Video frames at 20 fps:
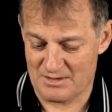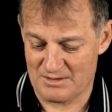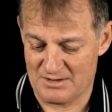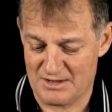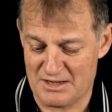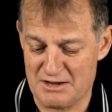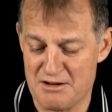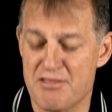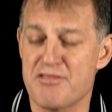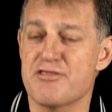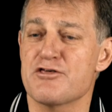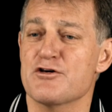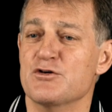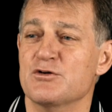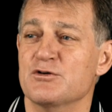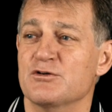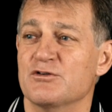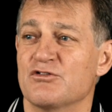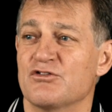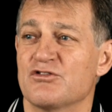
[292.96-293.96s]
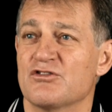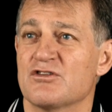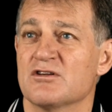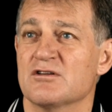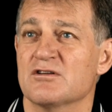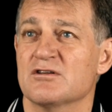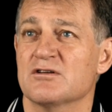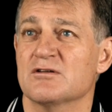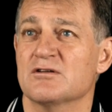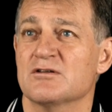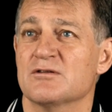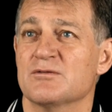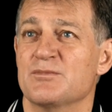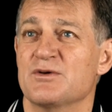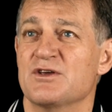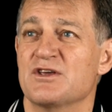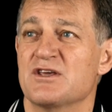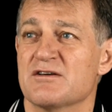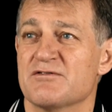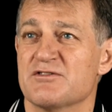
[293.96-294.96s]
enthused, to
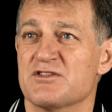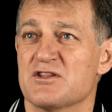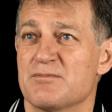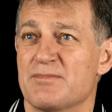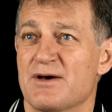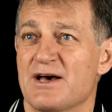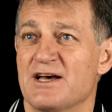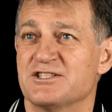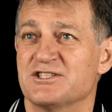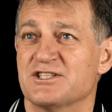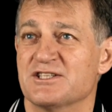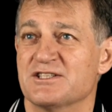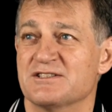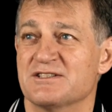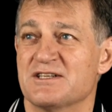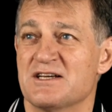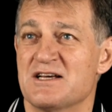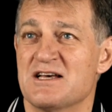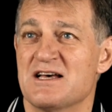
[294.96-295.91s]
be given the passion,